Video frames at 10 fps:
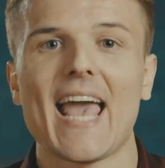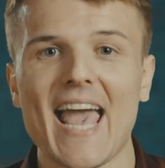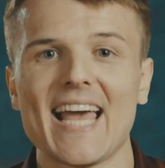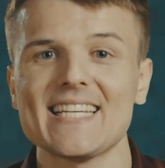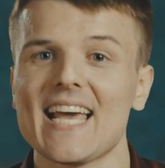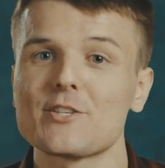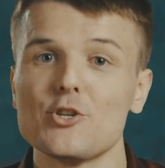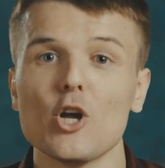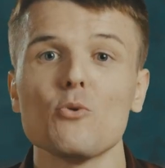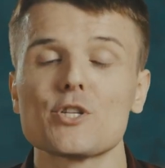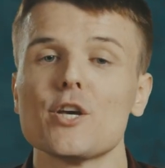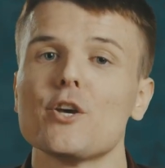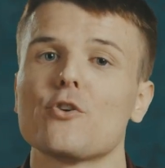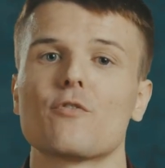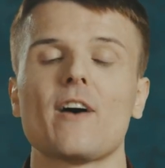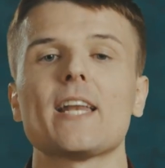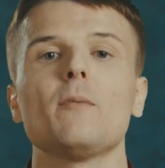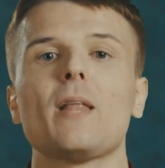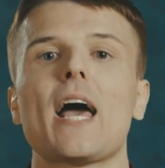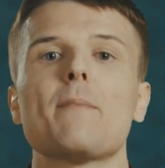And as a note, your final
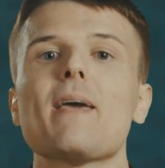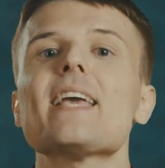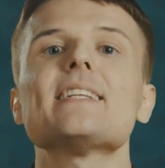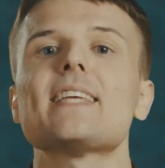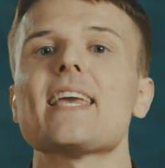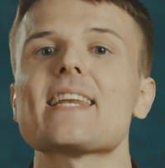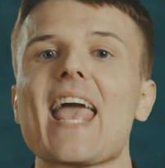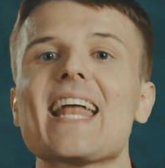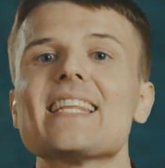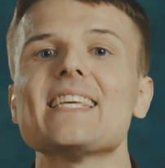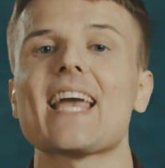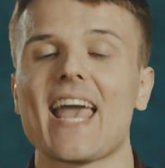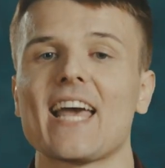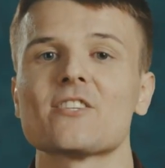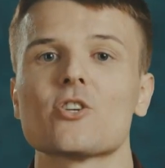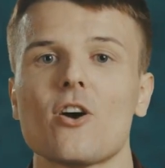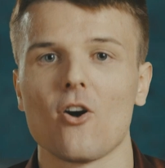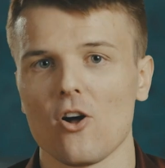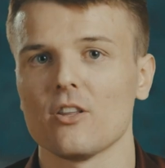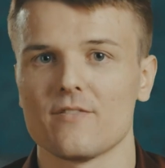plan may contain any and
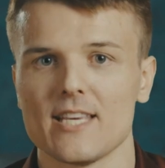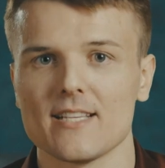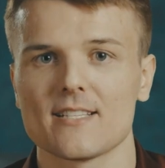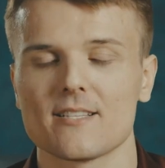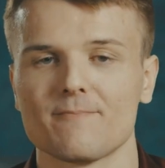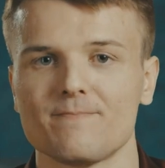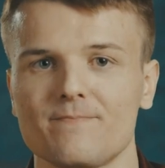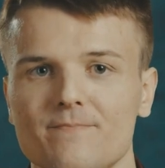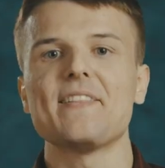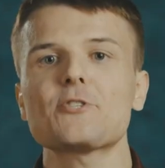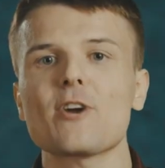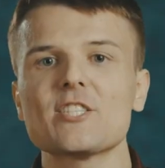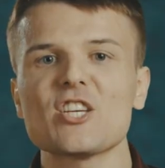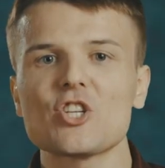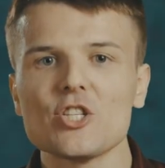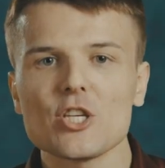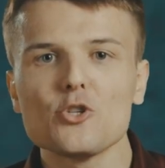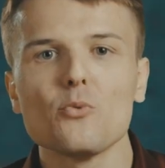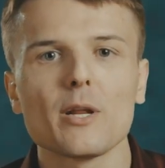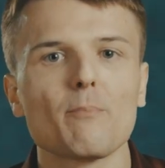all of these. And this transitions
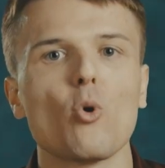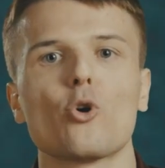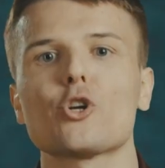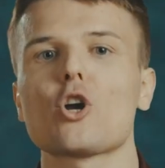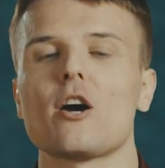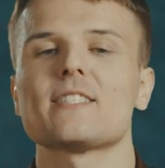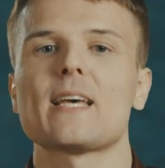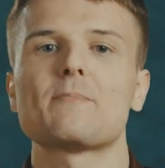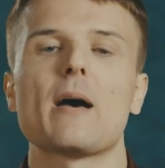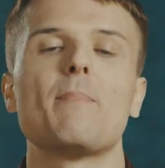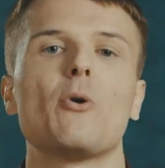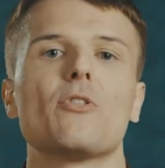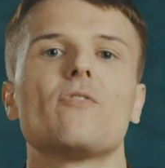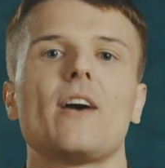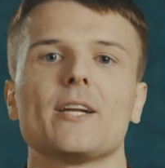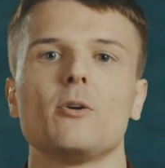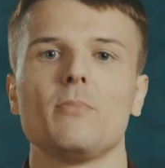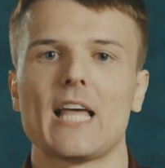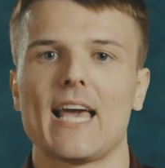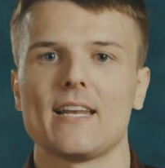into an important concept about the final
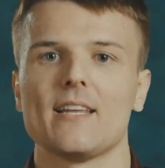plan.